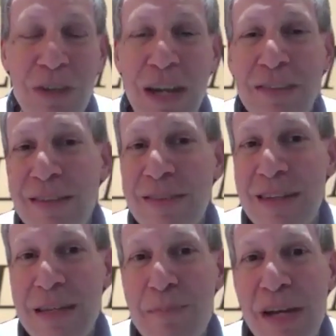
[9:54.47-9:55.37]
and I sent
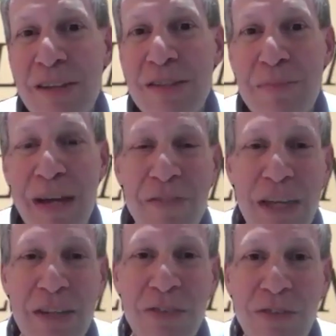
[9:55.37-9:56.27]
an email to my
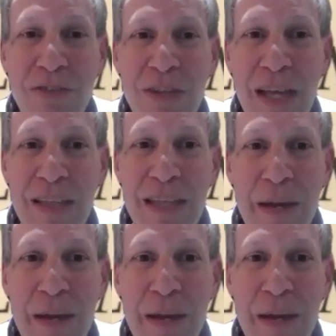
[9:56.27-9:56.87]
investors telling